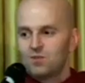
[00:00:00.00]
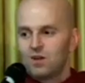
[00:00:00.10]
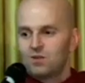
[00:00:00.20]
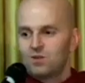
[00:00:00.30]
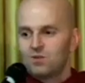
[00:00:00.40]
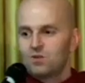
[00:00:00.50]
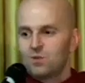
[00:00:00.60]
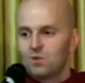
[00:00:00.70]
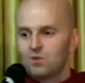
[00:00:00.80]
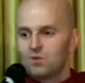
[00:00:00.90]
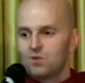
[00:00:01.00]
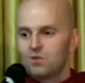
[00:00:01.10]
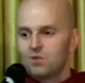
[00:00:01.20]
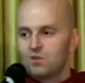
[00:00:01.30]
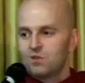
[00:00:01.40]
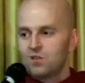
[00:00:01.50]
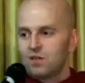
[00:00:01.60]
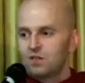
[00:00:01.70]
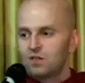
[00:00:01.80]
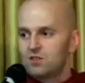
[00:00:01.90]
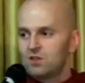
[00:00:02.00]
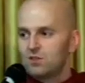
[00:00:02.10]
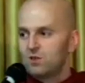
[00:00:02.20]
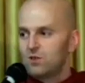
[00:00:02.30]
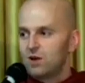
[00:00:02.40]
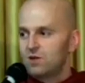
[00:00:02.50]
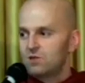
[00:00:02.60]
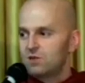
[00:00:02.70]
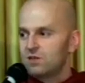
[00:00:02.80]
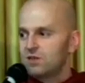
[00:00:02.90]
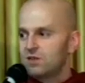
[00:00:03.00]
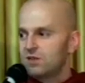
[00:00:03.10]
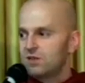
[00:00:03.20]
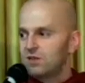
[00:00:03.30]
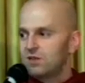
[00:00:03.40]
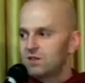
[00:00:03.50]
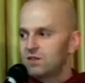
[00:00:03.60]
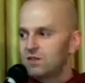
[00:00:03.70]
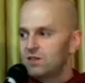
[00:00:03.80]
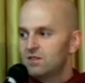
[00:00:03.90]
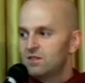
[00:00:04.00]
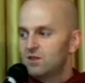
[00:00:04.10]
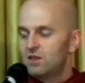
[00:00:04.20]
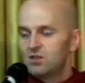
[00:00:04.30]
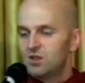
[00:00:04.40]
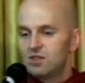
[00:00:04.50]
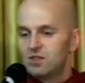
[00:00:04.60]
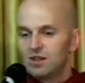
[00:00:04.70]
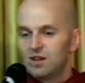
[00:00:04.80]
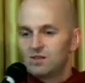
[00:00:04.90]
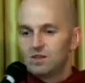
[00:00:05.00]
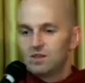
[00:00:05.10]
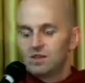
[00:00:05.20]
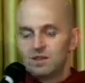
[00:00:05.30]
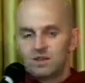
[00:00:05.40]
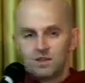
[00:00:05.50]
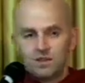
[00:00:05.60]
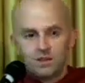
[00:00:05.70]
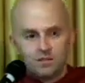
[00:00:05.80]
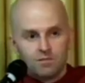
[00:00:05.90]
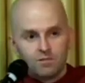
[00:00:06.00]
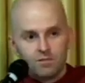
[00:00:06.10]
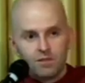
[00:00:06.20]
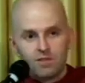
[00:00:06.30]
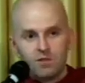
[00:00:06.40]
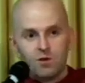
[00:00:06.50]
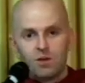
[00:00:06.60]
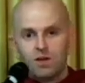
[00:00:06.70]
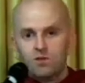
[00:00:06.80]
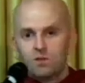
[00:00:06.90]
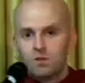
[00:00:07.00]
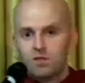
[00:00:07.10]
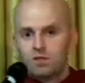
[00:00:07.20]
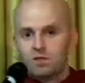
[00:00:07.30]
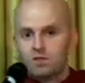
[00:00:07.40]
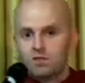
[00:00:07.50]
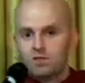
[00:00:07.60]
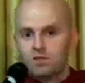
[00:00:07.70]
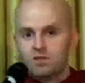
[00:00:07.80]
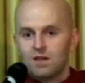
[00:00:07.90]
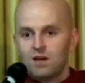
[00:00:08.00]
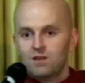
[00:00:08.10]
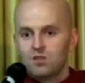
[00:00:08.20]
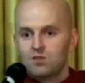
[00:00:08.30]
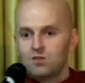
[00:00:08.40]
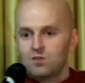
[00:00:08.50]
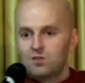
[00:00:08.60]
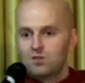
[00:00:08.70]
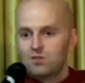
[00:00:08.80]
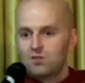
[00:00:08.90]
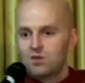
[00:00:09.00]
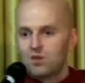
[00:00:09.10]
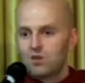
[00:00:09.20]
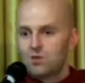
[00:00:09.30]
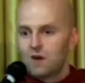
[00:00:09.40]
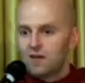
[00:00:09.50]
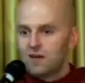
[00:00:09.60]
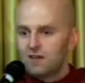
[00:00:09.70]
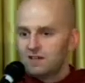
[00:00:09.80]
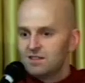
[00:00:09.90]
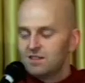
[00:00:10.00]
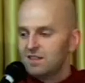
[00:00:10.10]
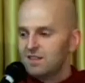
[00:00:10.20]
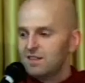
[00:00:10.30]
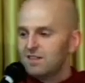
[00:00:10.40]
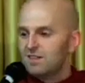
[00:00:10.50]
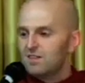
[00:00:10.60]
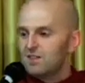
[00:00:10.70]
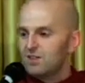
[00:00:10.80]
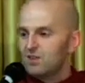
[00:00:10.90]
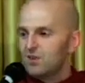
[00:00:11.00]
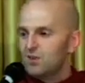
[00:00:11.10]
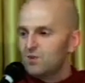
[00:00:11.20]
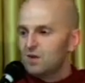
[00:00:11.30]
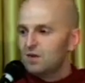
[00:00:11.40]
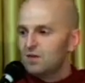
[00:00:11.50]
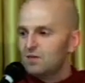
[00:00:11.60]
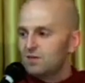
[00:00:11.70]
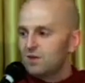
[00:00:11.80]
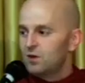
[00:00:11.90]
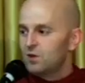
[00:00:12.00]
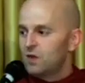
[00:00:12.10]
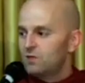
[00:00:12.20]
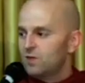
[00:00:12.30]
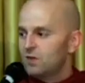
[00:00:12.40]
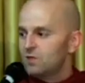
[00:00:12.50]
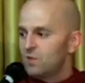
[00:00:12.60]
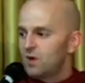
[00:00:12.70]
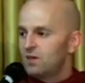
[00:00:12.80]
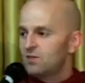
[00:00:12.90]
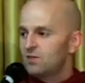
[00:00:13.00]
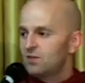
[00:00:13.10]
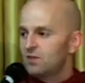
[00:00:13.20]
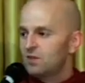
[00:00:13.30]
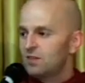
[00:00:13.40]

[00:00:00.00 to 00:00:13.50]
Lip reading: right? Or the squirrels that you see chasing each other around. They're not chasing, asking, is it okay for me to have children with you? Are you my aunt? Are you my friend's wife?